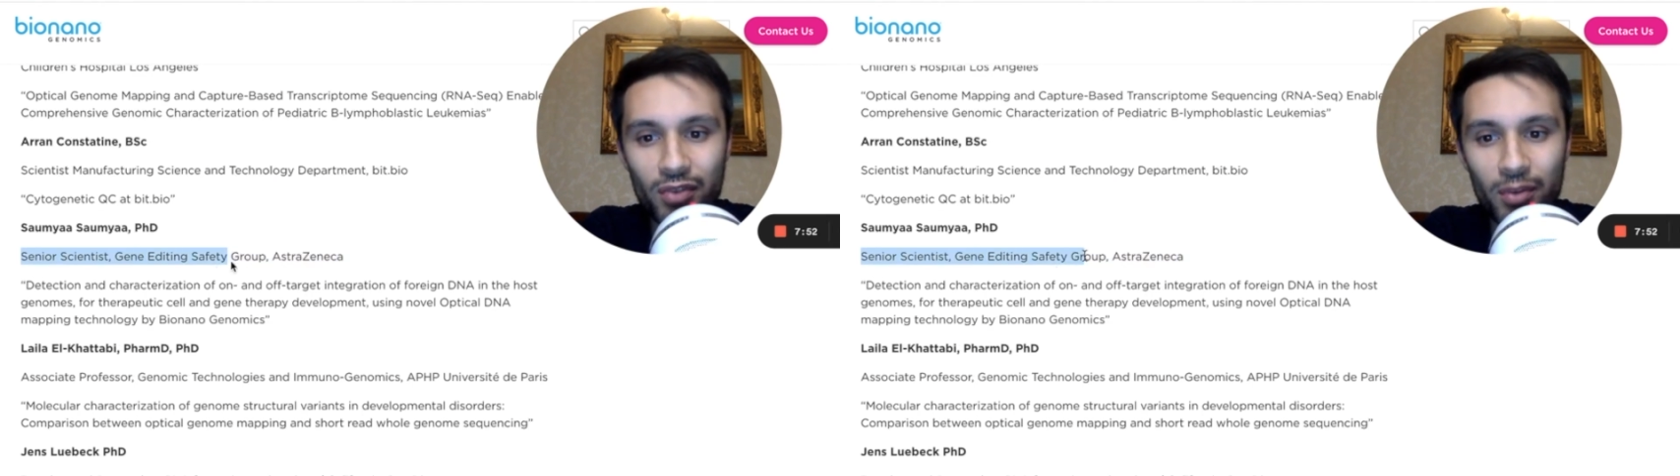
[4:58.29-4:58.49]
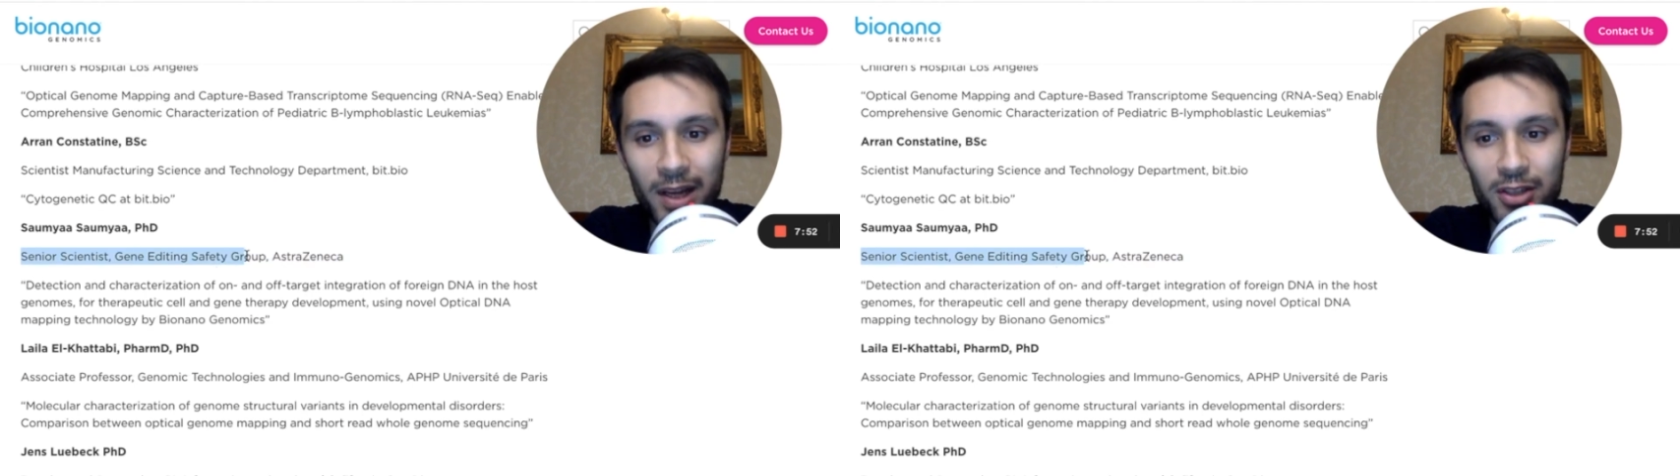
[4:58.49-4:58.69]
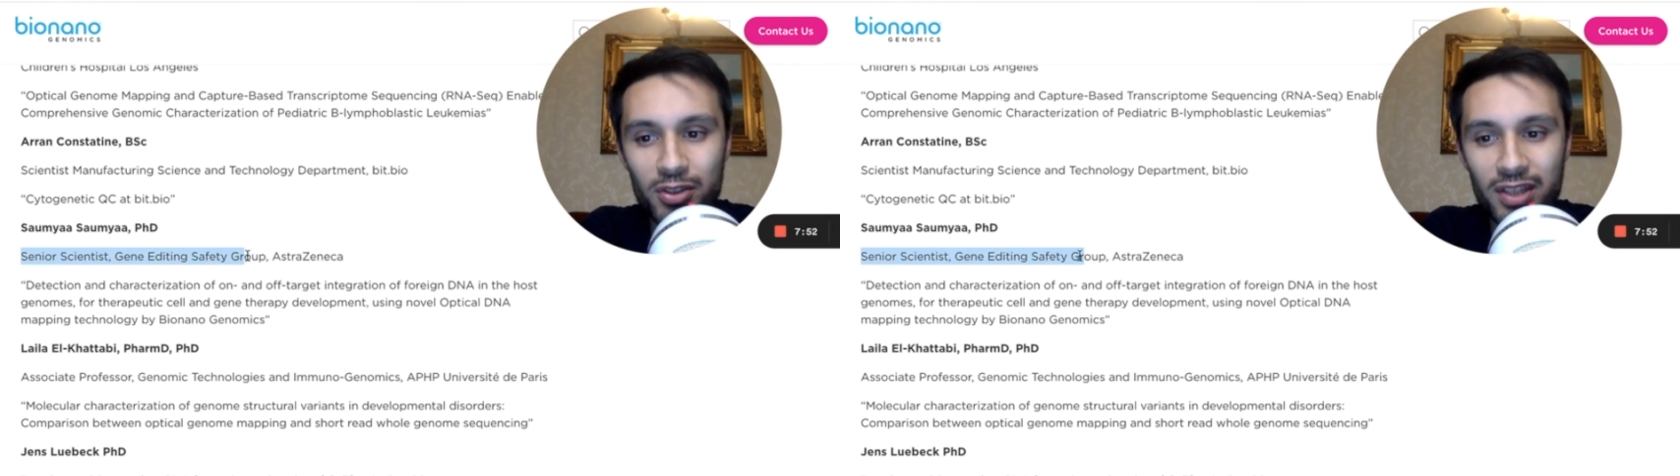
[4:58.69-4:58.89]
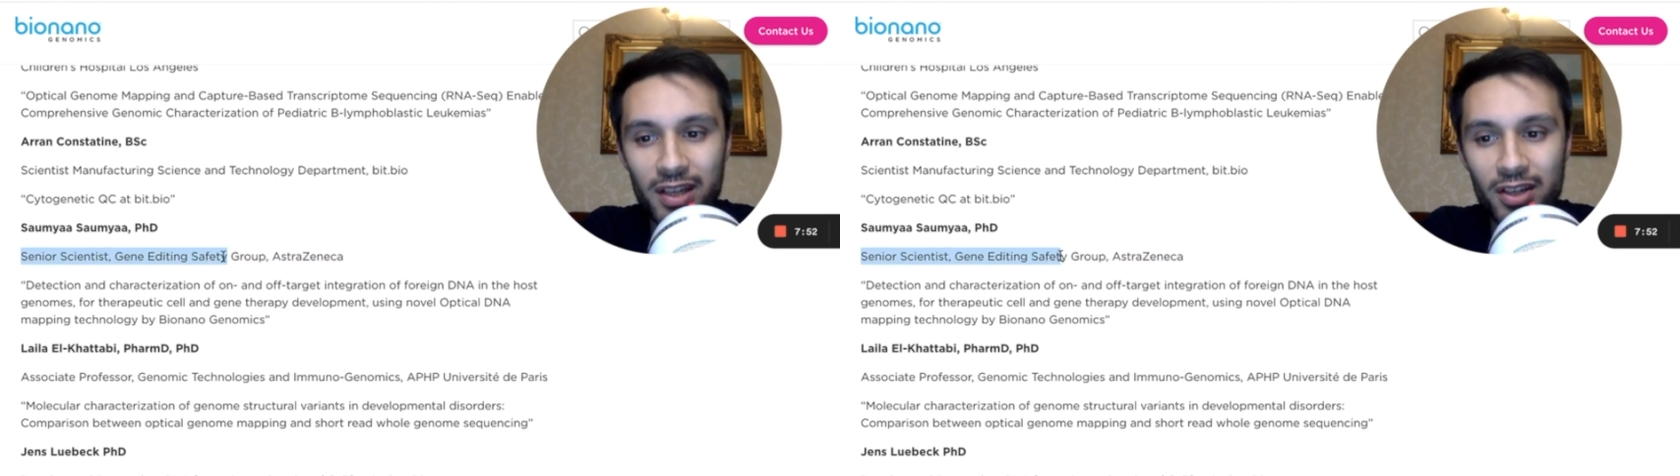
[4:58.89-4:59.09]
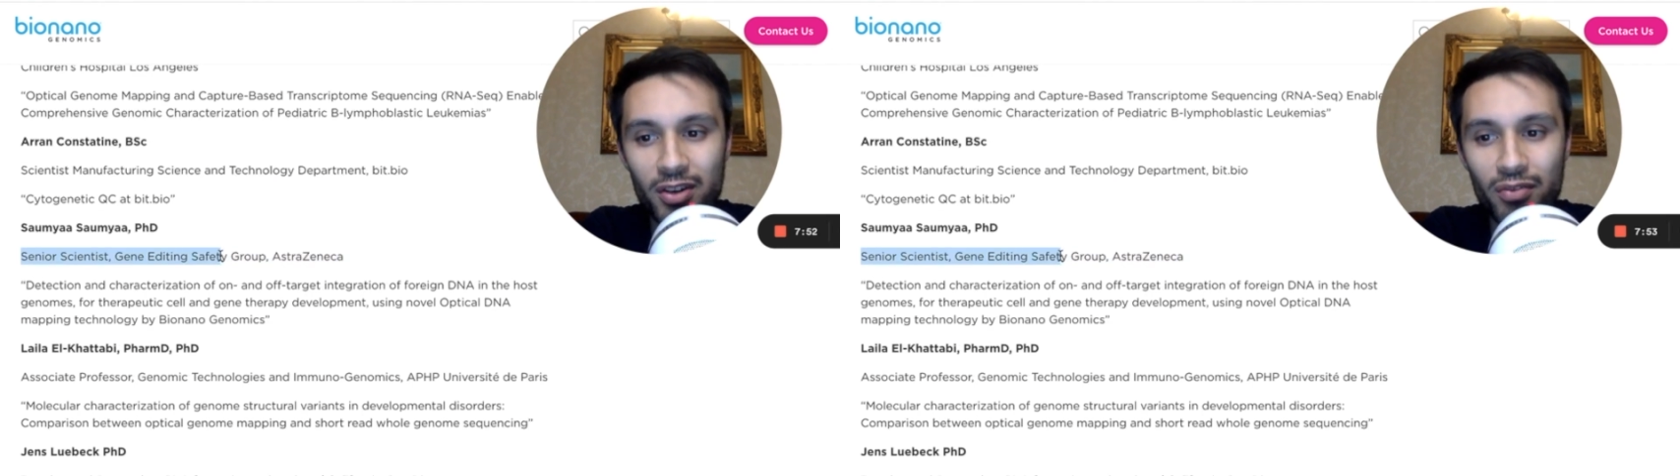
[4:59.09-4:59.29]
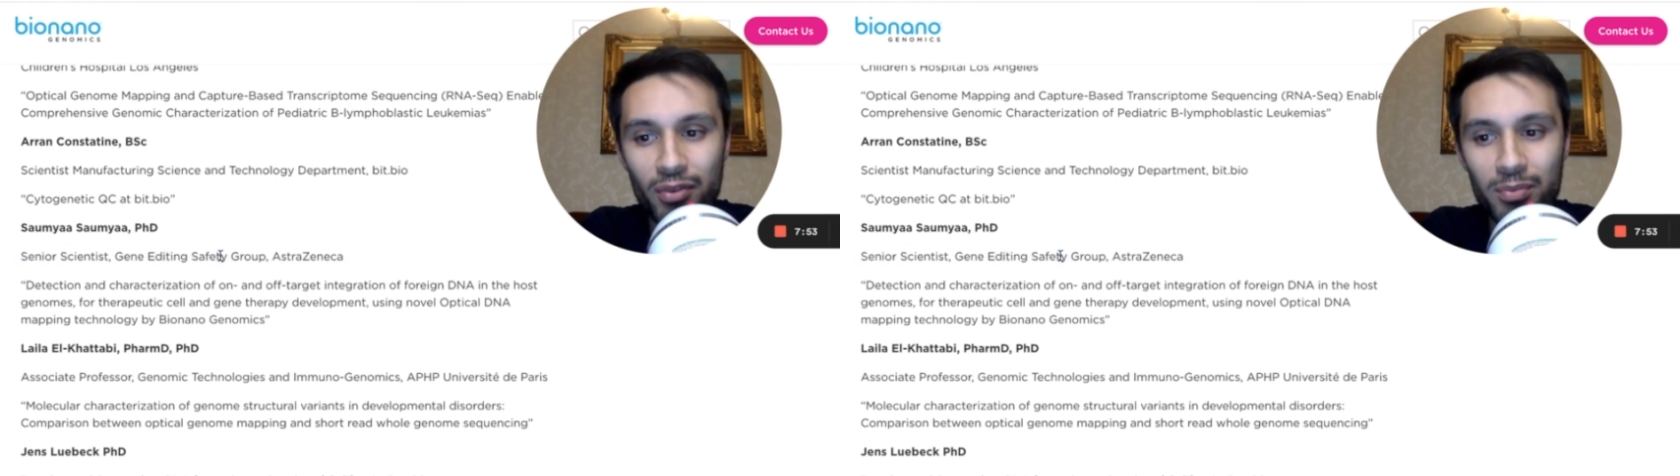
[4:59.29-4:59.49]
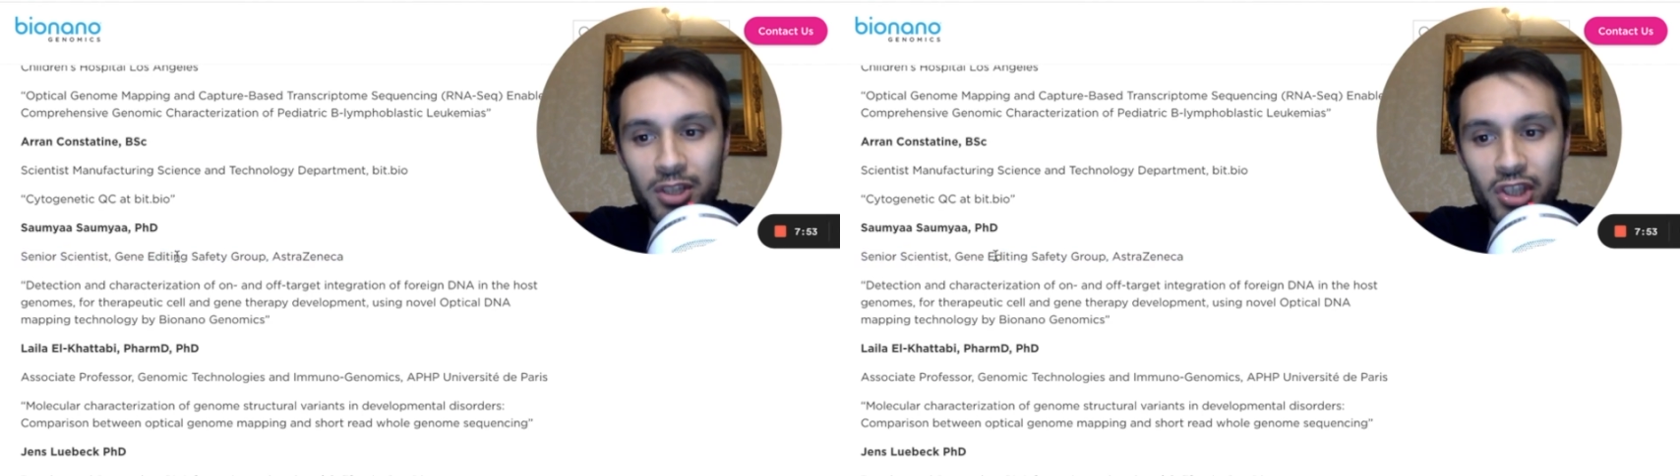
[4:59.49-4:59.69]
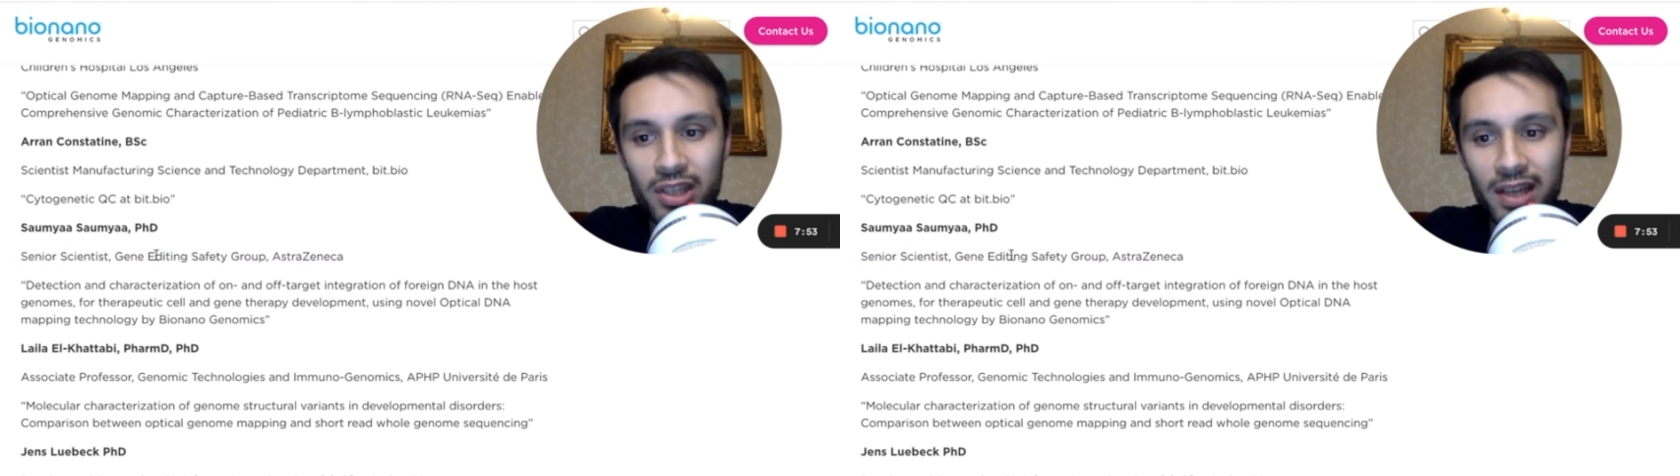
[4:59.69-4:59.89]
from AstraZeneca from
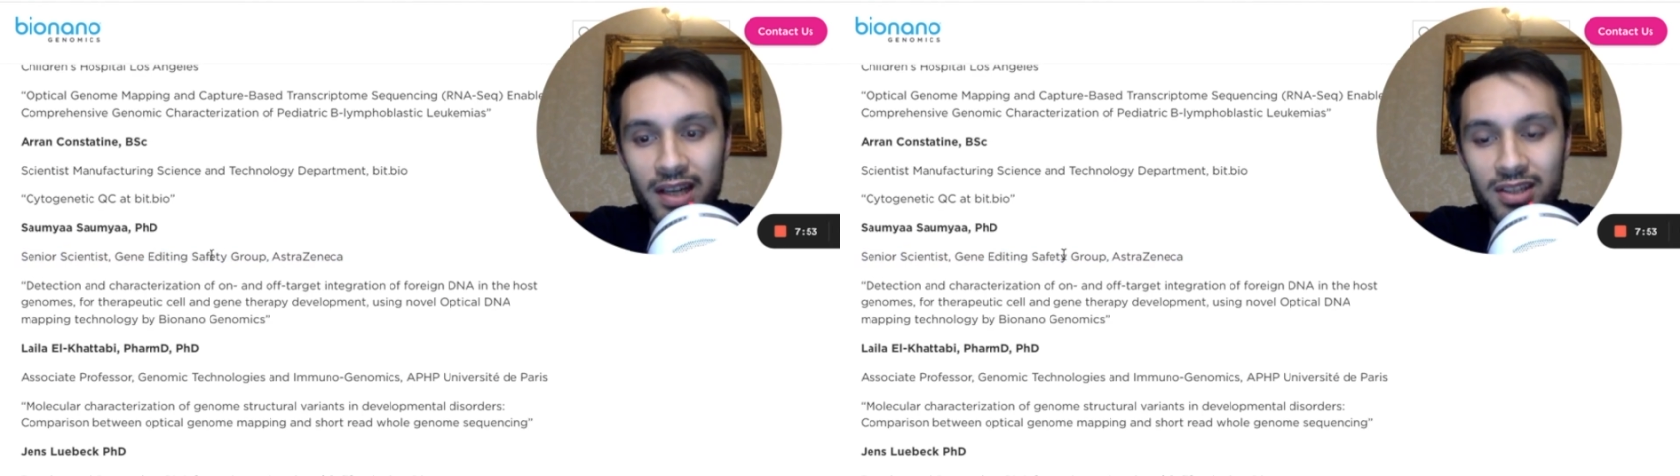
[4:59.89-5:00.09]
the gene